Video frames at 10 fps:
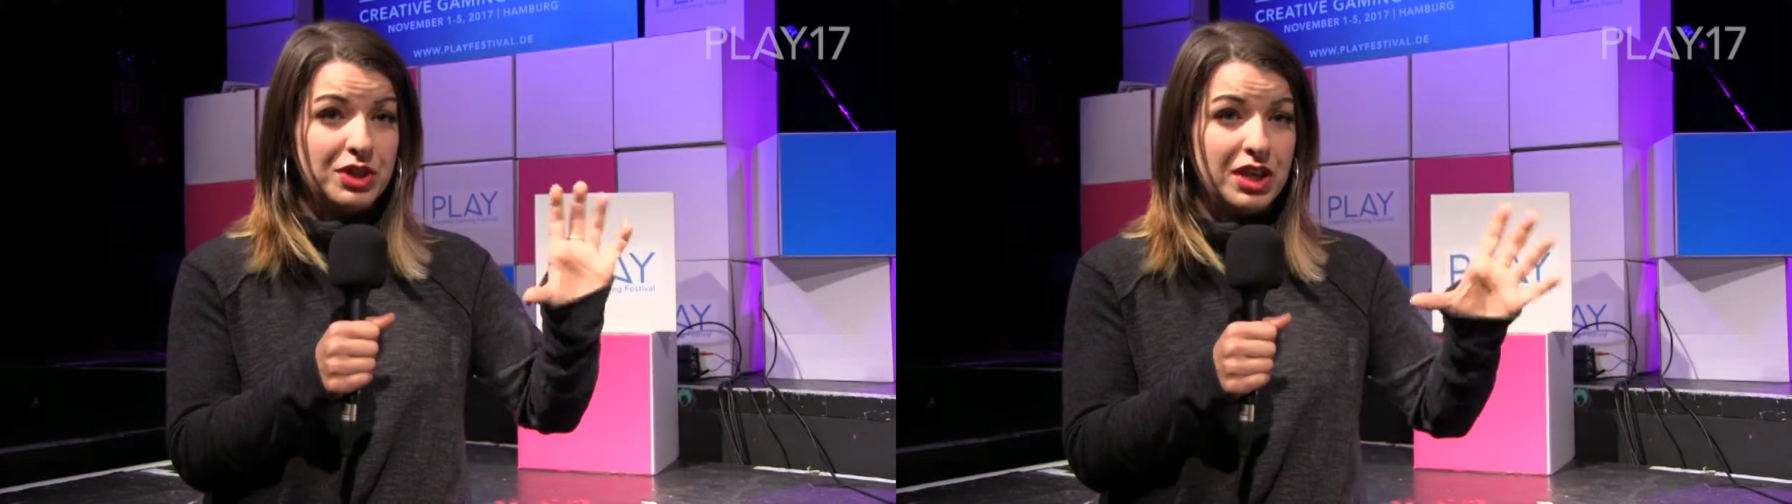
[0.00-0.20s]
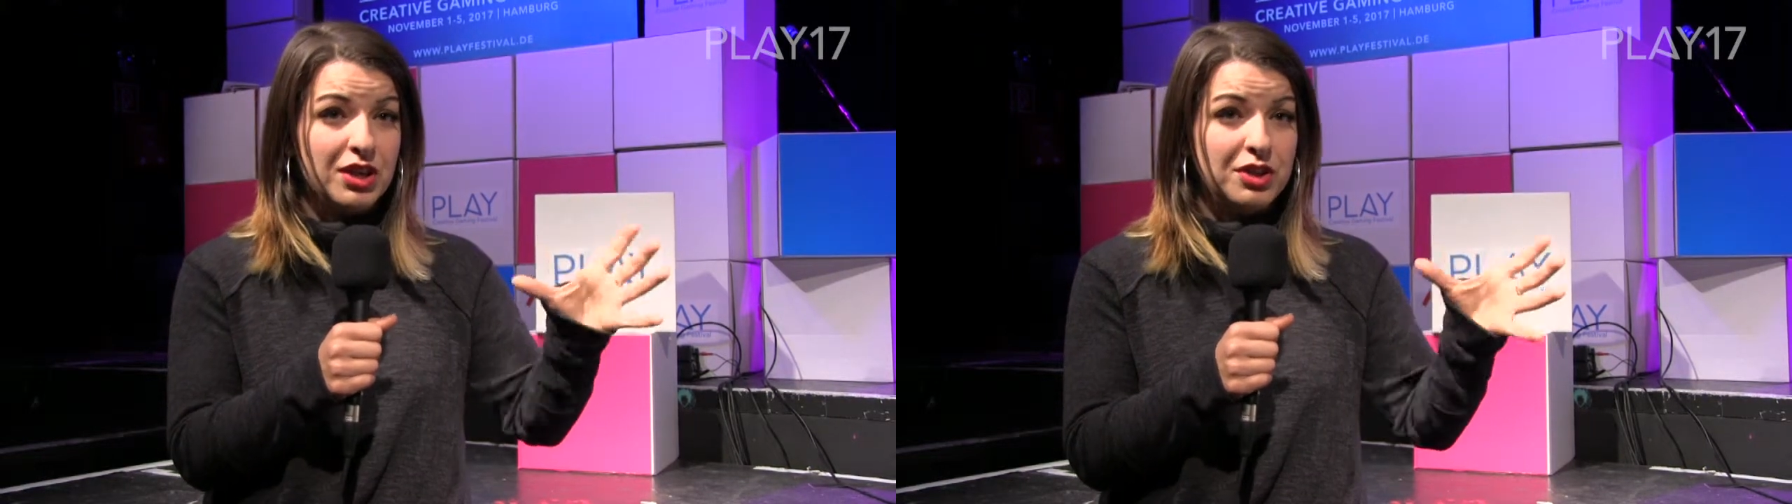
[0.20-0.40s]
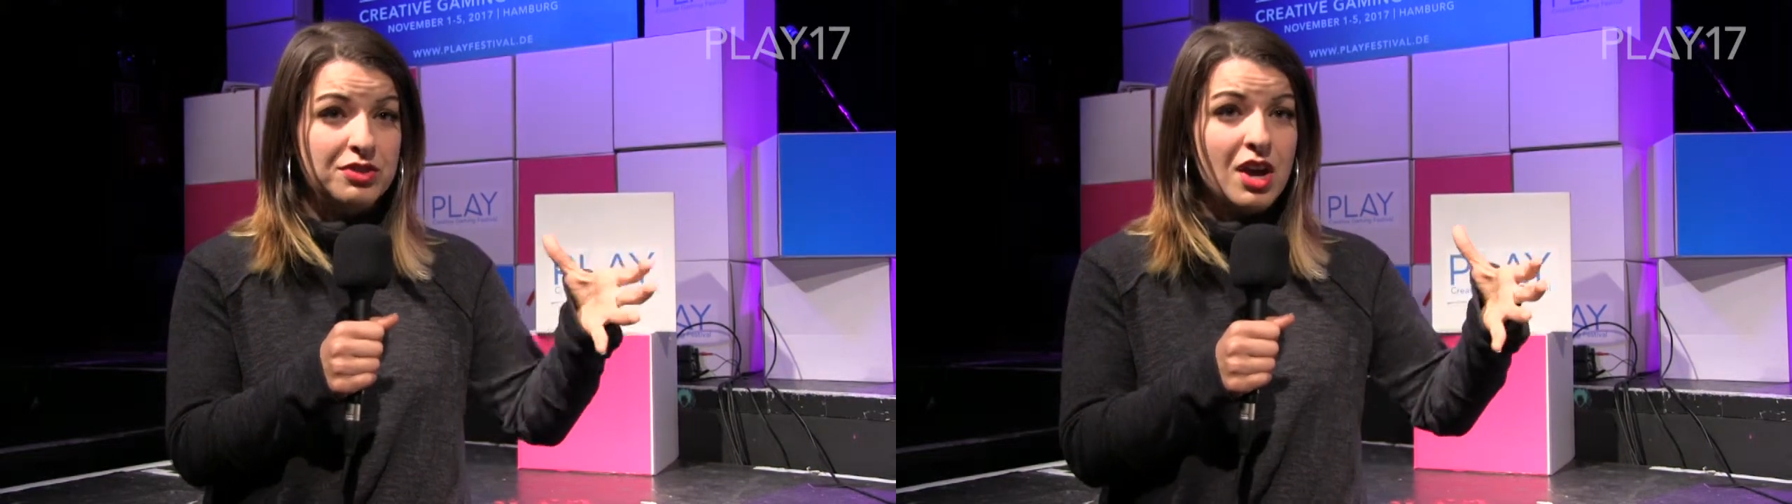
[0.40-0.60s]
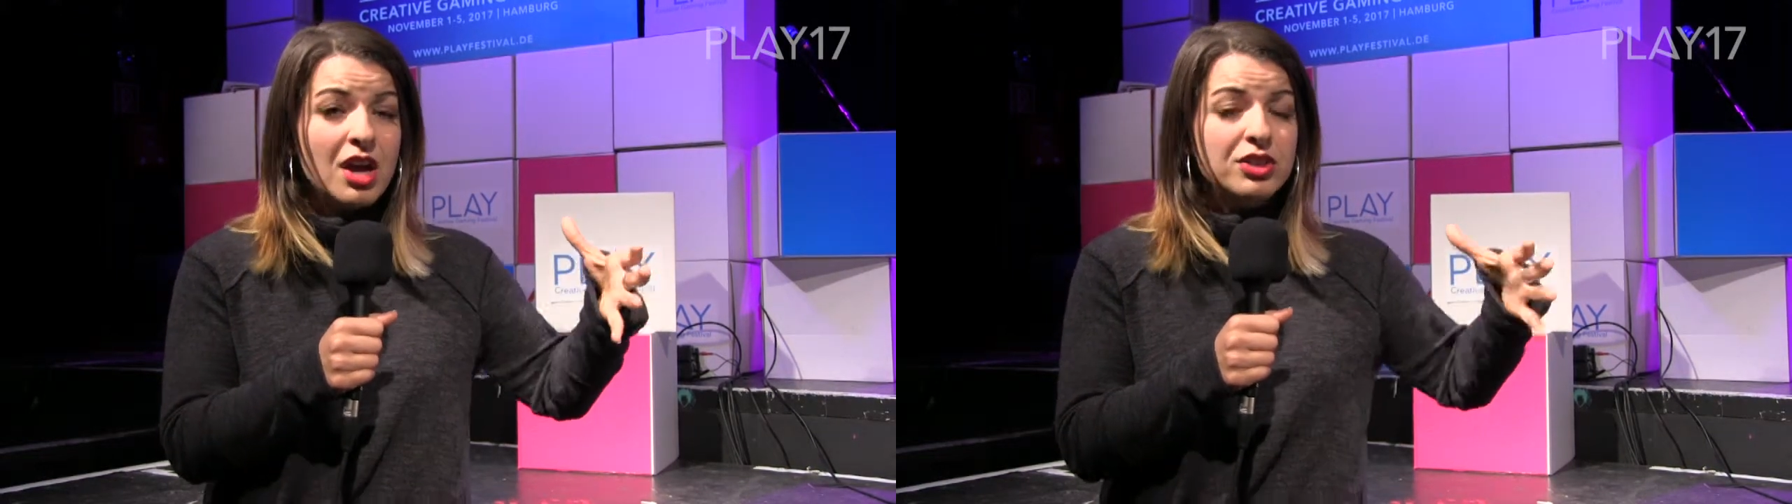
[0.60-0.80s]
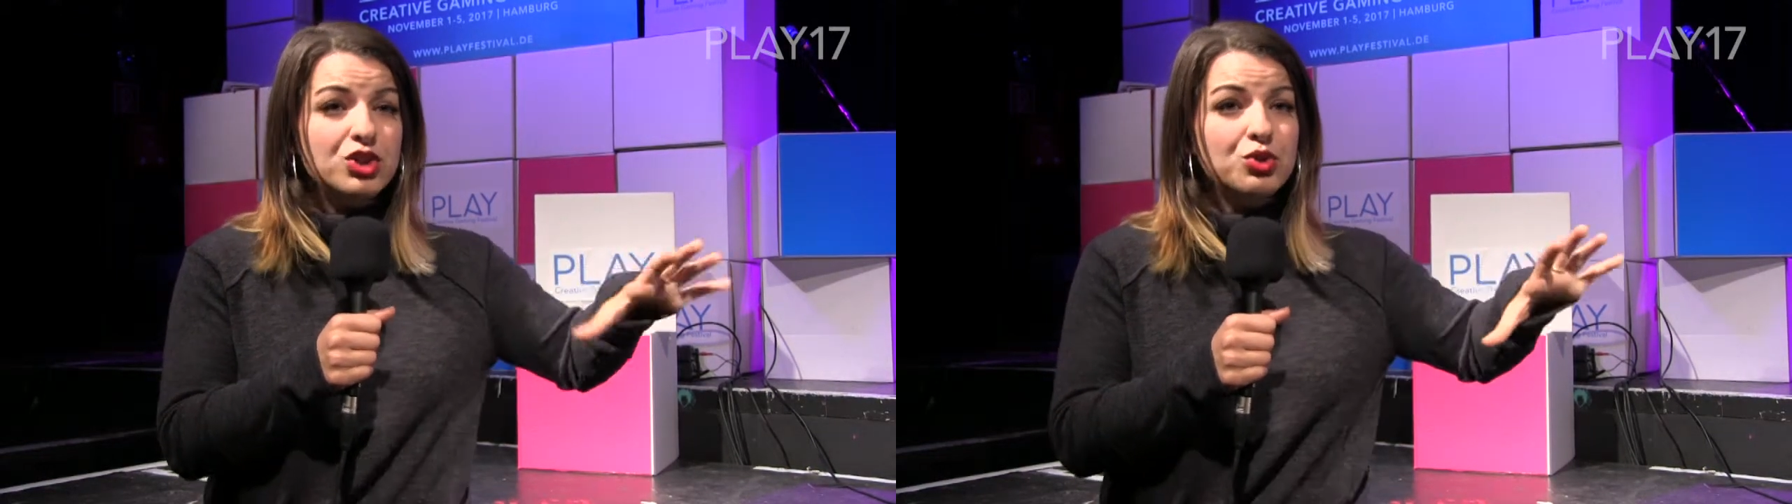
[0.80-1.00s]
years
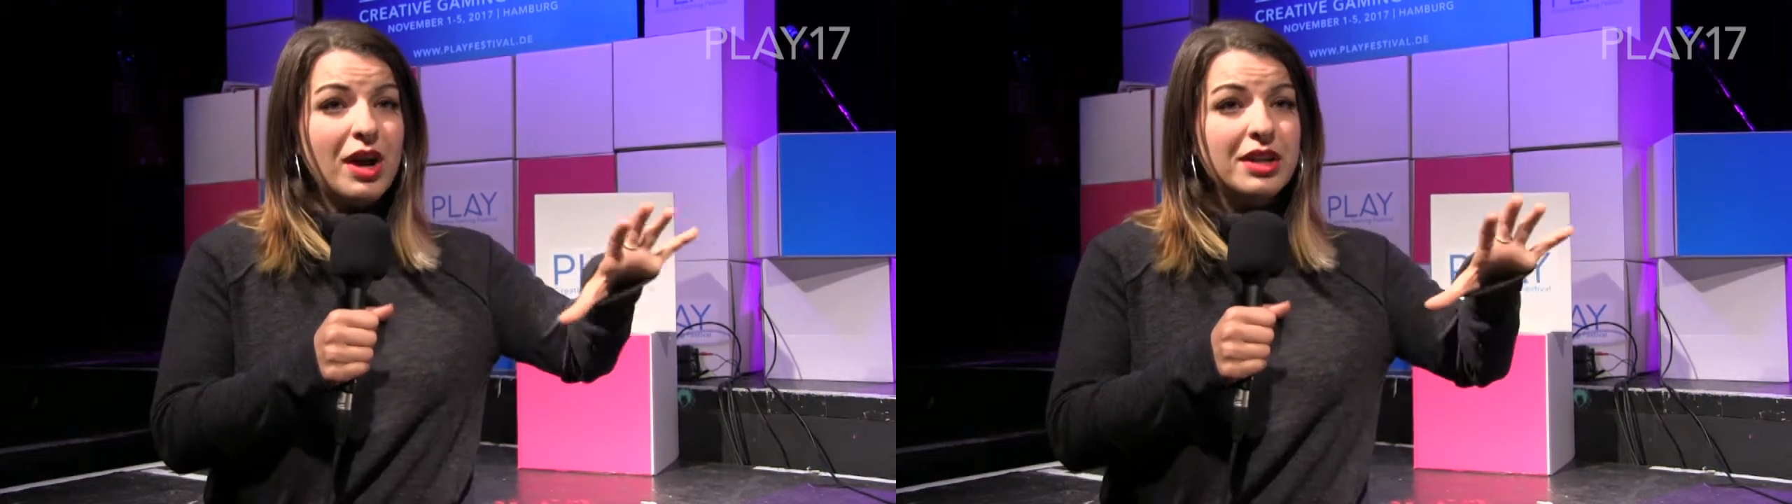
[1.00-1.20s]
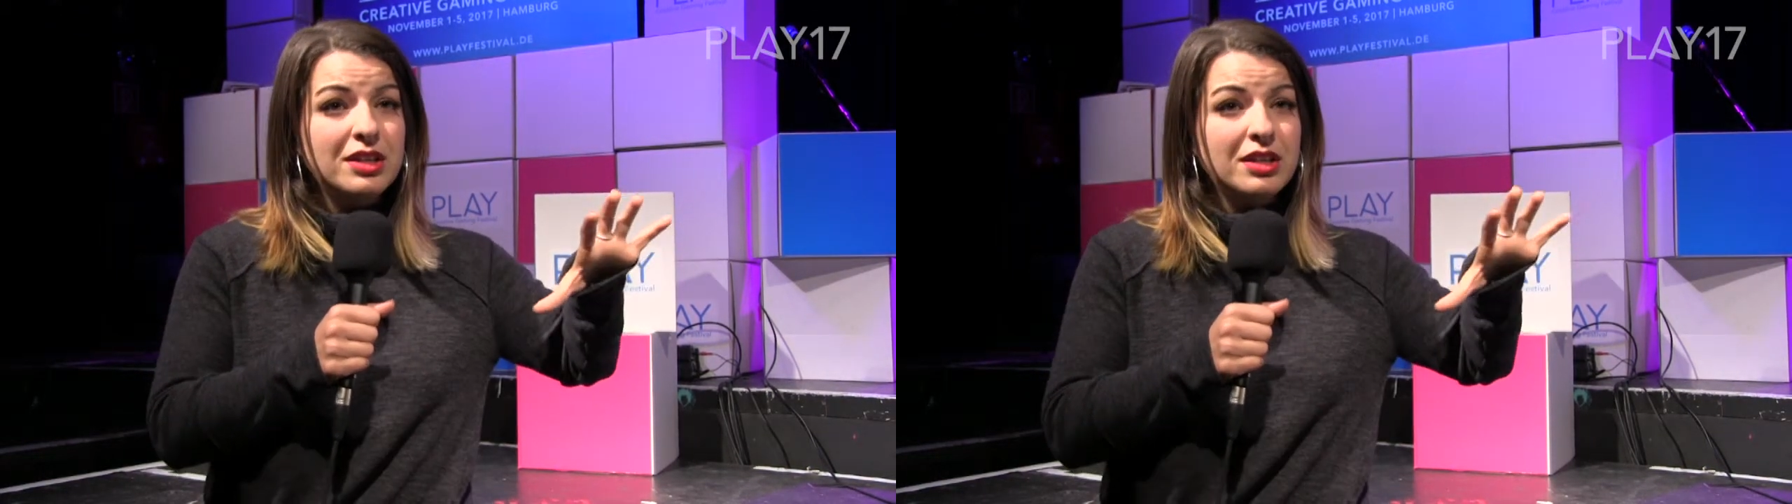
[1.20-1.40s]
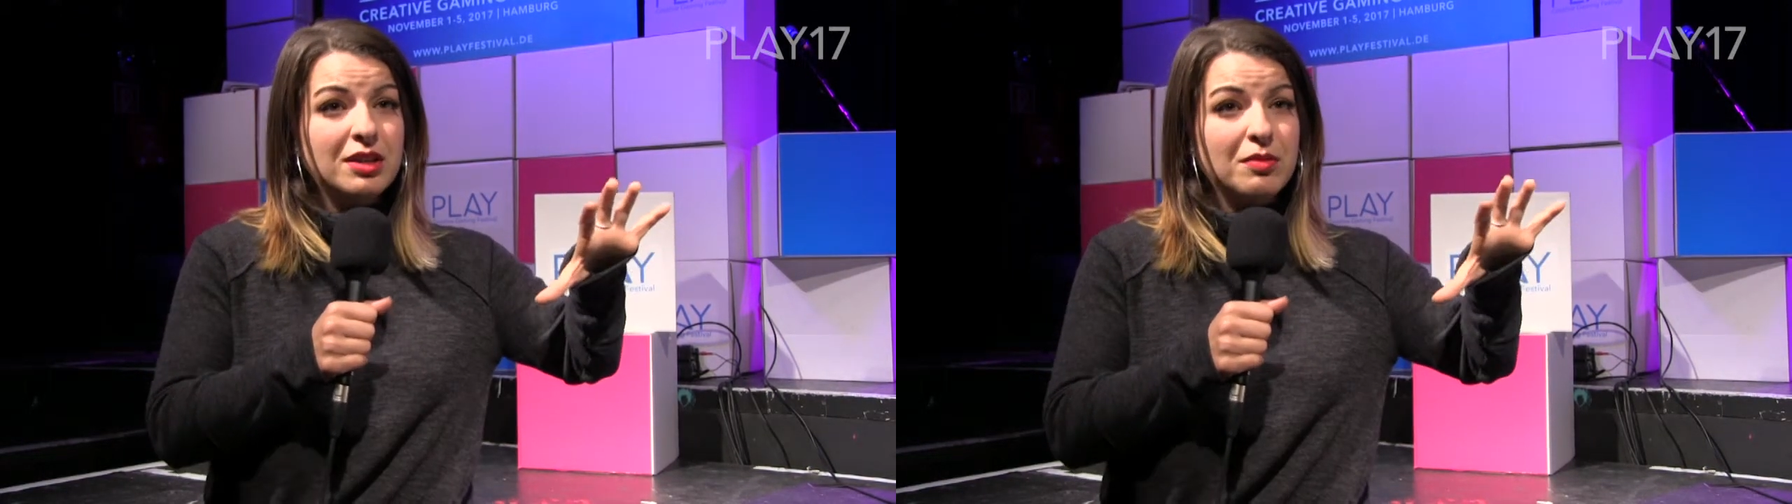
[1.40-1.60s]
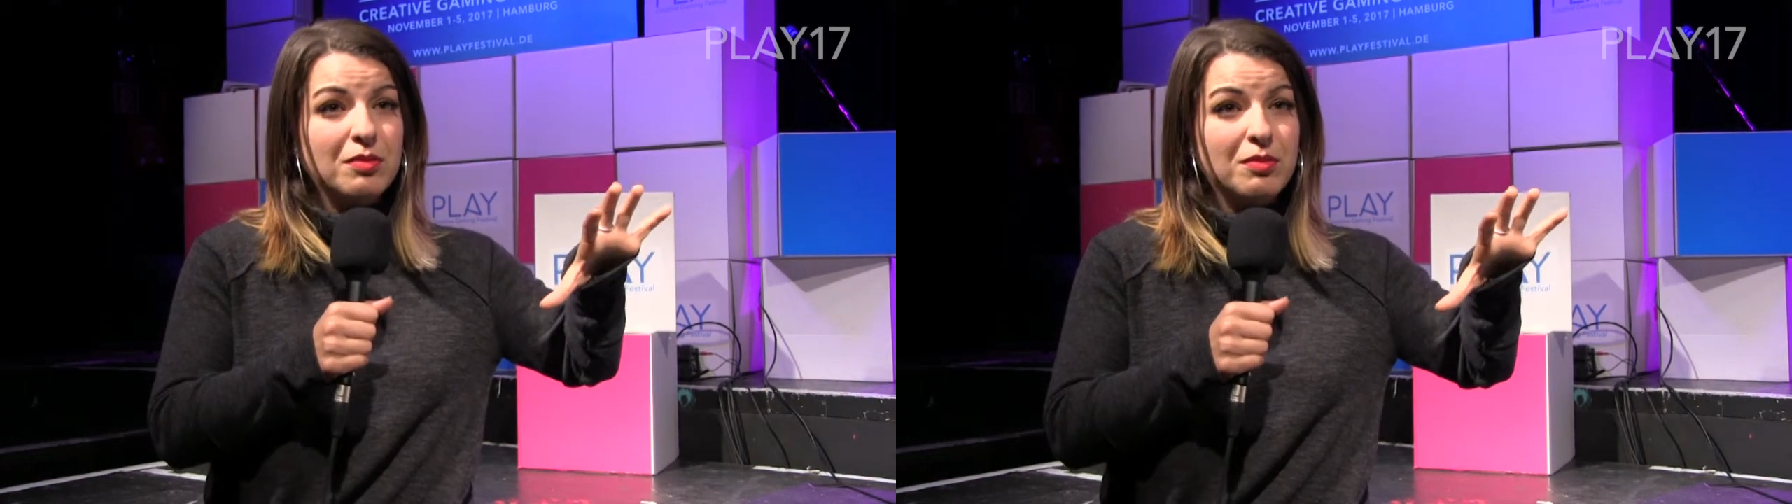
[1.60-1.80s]
to try to